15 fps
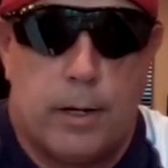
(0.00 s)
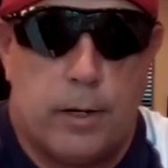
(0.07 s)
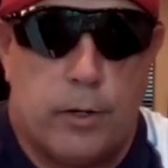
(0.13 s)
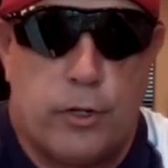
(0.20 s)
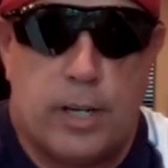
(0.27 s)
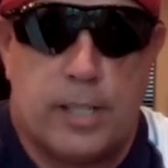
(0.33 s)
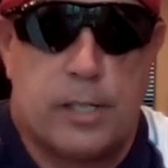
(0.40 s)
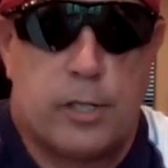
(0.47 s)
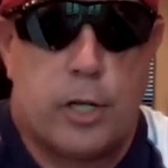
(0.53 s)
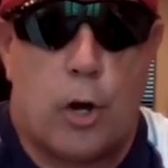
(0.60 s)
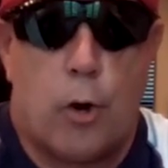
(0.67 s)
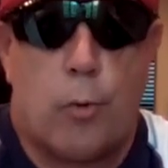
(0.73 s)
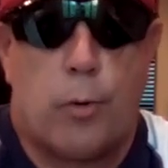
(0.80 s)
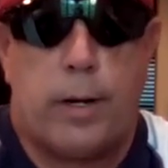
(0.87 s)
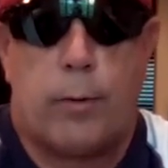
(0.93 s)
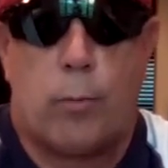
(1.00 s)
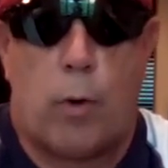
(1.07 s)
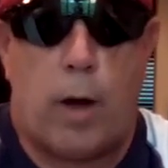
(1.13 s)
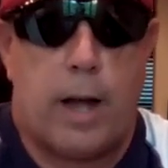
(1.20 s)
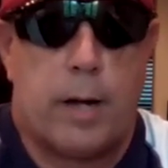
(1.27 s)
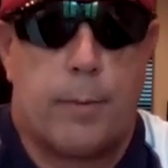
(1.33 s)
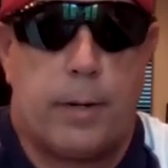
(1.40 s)
Just totally
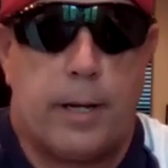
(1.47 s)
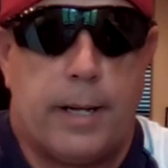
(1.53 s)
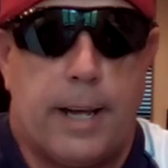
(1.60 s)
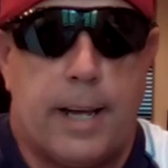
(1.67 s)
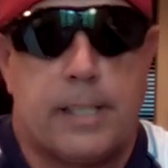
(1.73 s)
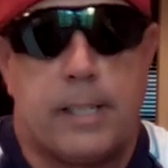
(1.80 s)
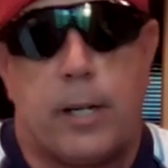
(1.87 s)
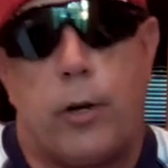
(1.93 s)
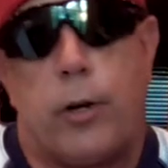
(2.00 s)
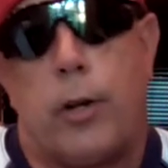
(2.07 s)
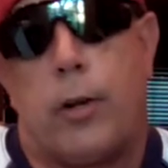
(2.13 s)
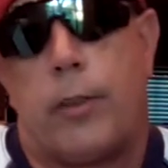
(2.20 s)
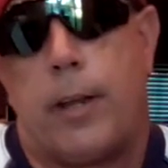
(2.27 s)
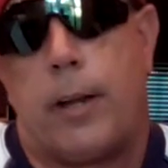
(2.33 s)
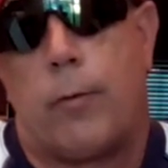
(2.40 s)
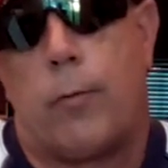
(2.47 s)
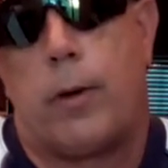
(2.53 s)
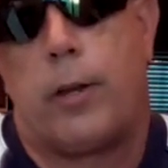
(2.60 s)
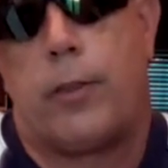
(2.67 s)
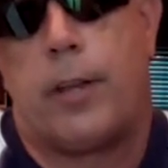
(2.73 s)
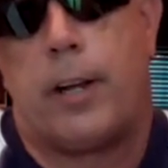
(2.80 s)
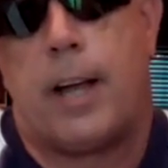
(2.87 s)
randomly guessing. Who do you think? What do
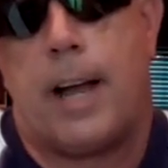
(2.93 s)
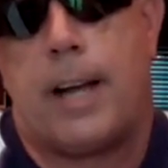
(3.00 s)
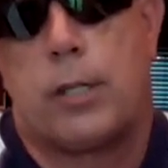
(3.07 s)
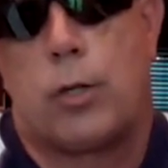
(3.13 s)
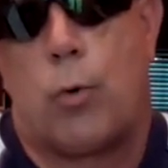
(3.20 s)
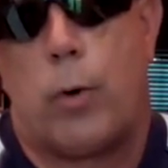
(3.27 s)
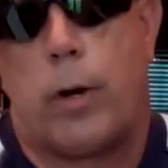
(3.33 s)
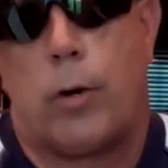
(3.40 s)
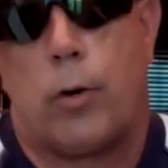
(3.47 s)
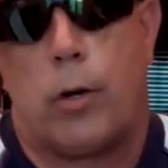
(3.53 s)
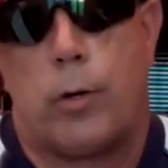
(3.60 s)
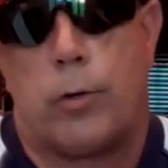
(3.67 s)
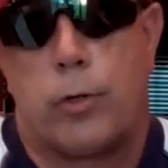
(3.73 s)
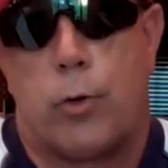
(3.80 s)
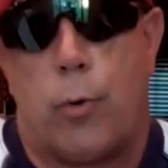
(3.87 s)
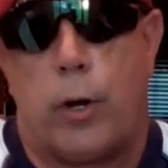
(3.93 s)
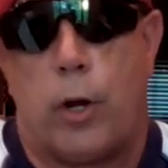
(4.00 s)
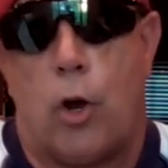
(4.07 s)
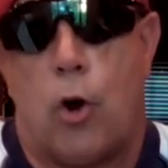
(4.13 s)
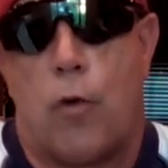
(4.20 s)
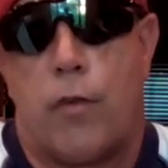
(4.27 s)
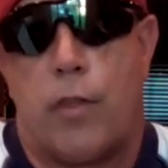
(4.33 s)
you think? High scoring or low scoring
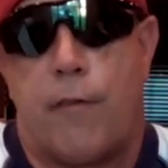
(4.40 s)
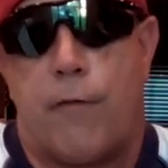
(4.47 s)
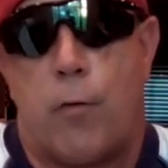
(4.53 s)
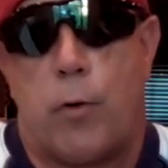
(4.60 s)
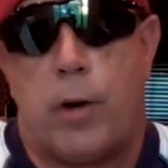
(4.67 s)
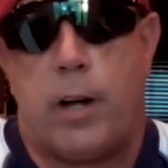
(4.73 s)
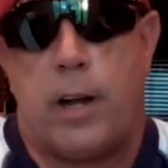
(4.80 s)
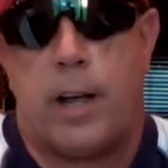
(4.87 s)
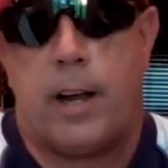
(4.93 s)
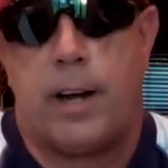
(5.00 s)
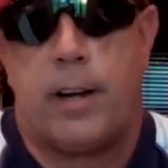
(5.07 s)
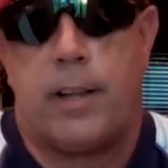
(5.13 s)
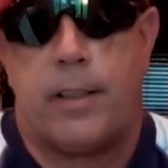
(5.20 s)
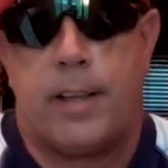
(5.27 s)
over the 49?